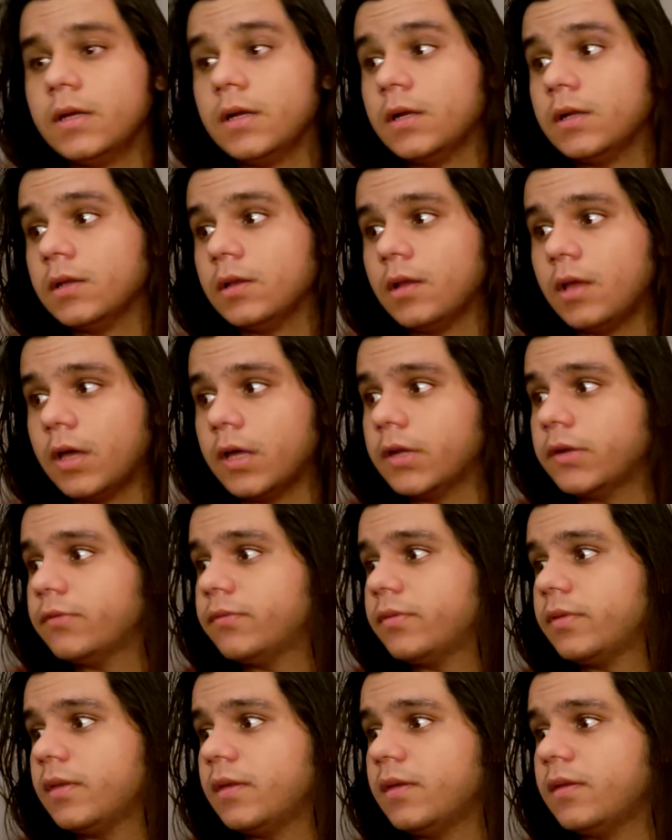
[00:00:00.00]
a lot
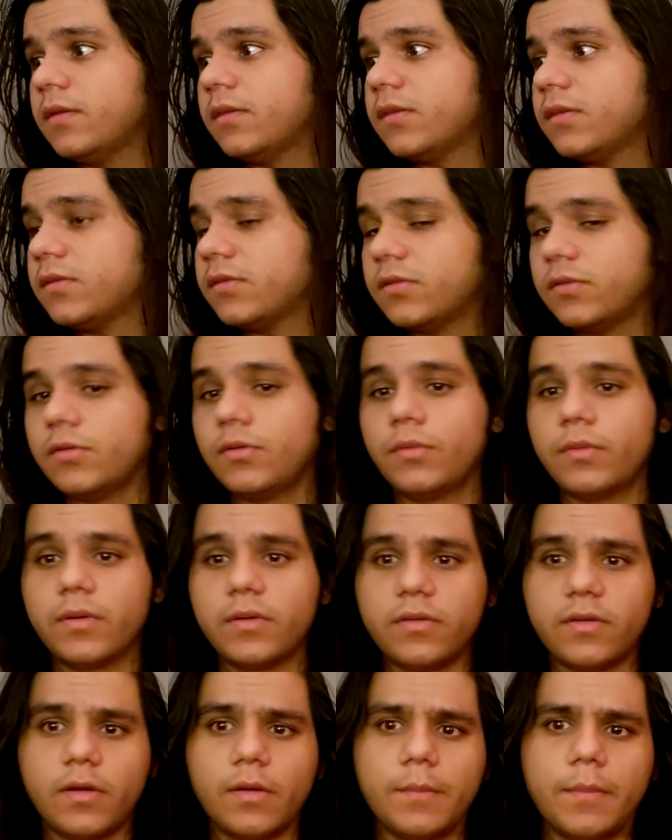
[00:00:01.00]
of these
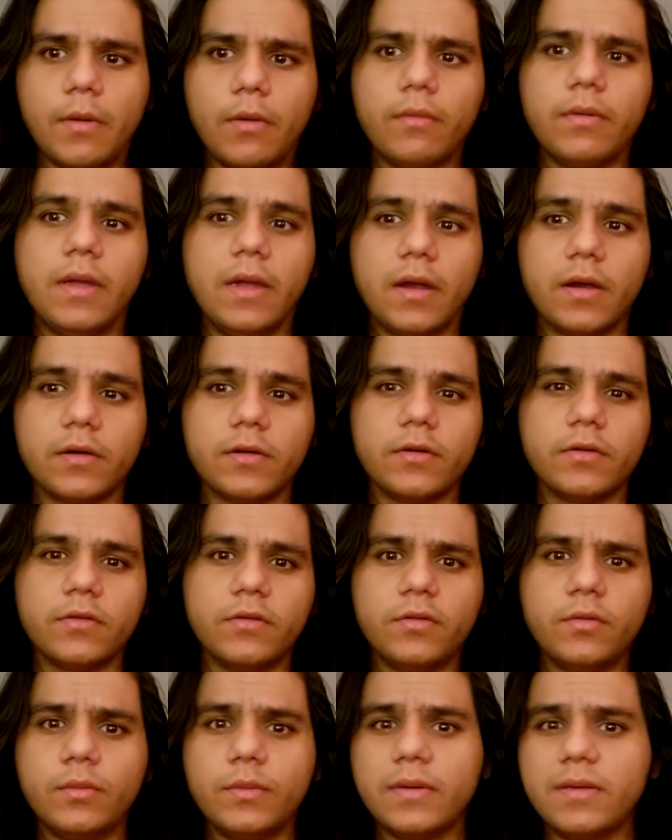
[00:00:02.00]
stories are about
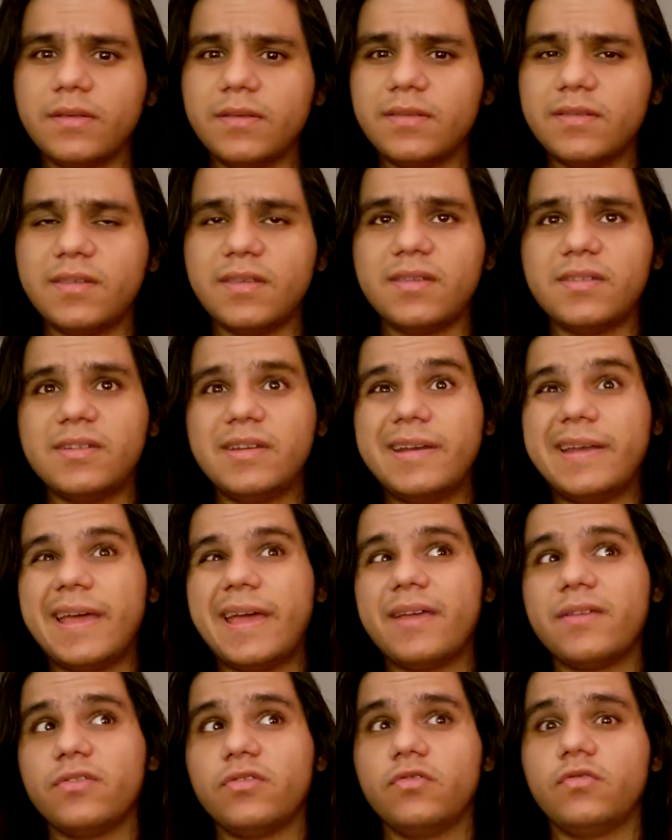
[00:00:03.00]
characters who existed
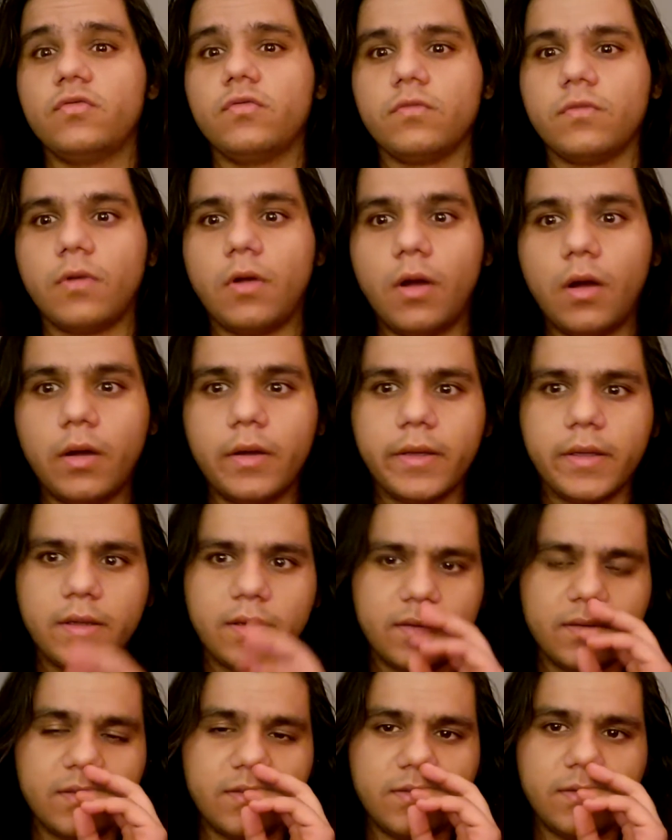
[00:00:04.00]
as
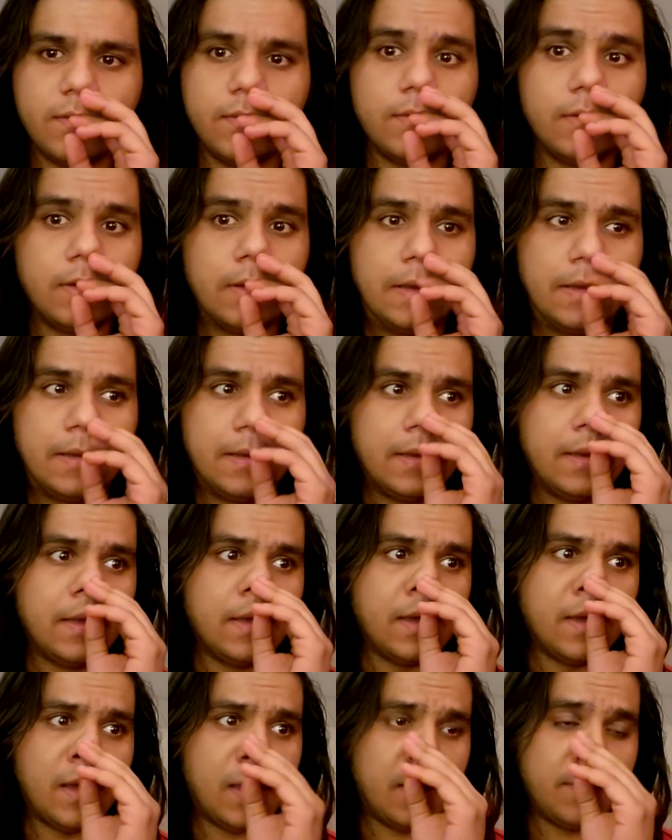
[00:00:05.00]
drawings,
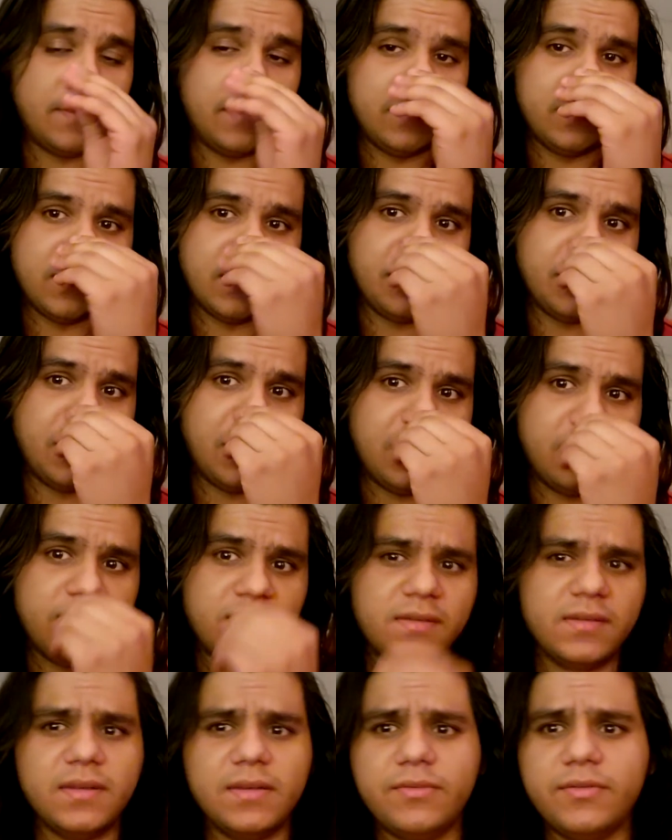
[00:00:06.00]
um, in some
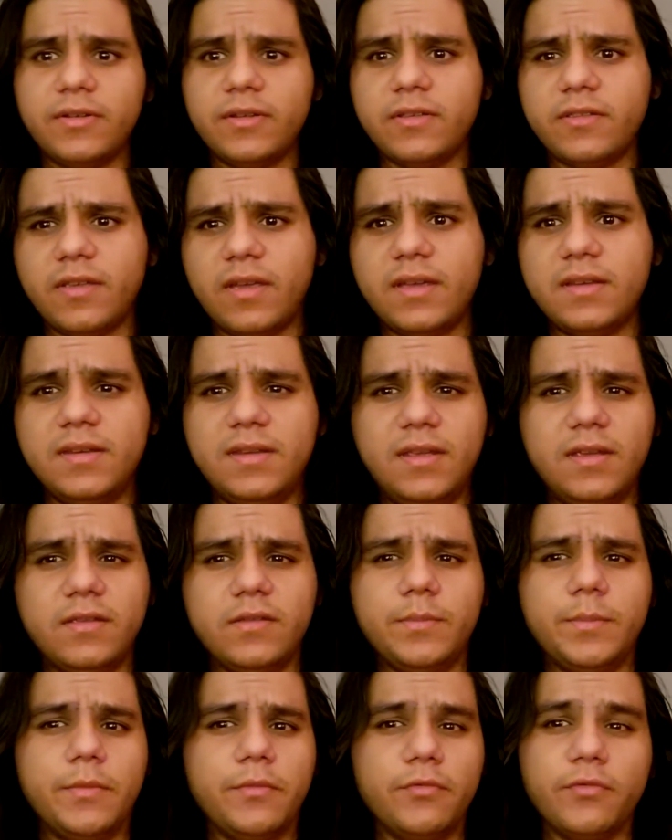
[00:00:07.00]
cases, even as
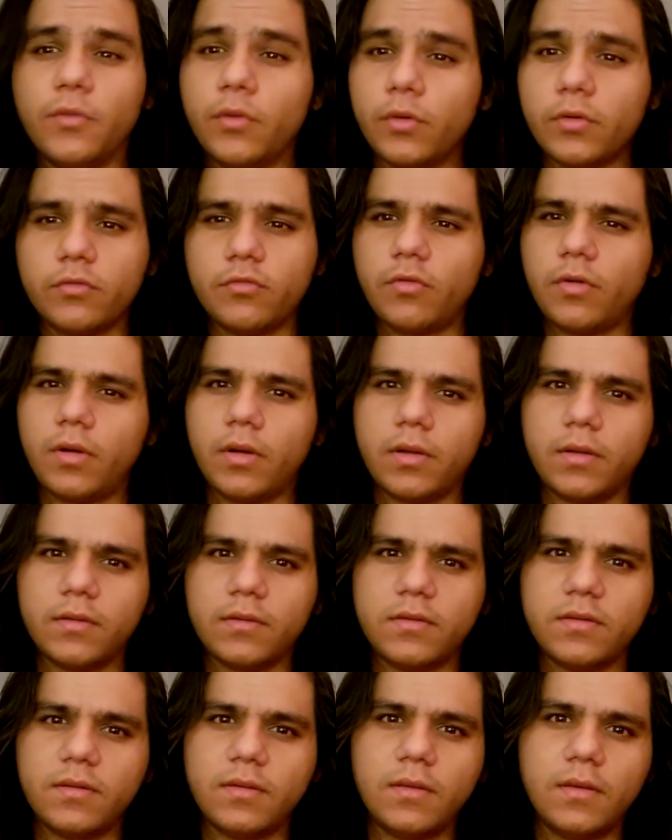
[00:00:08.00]
ideas before
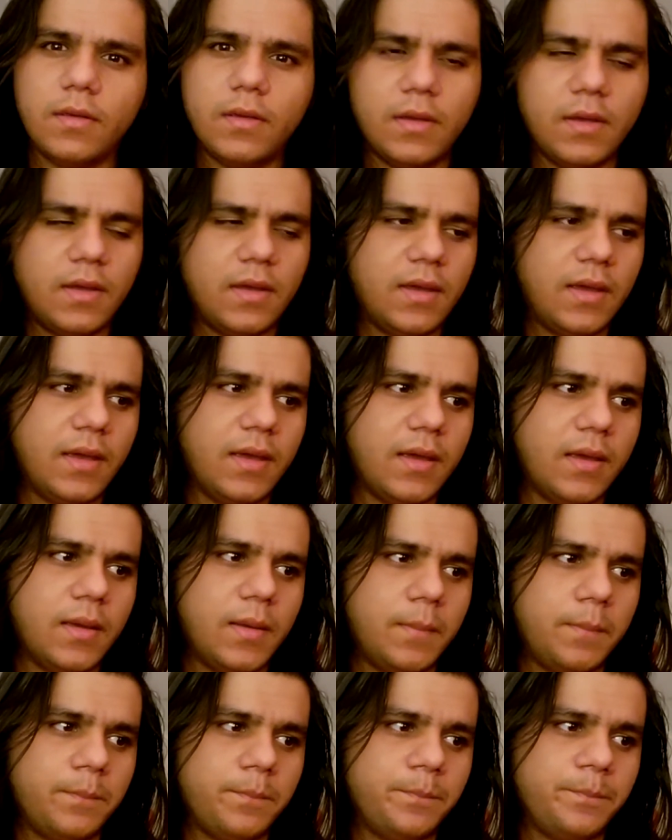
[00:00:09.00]
drawings.
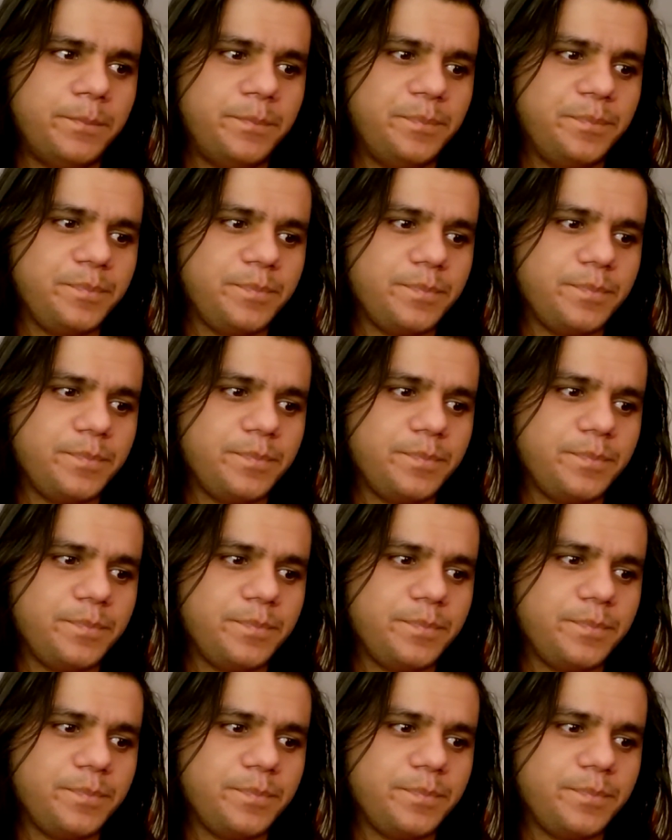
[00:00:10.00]
Um,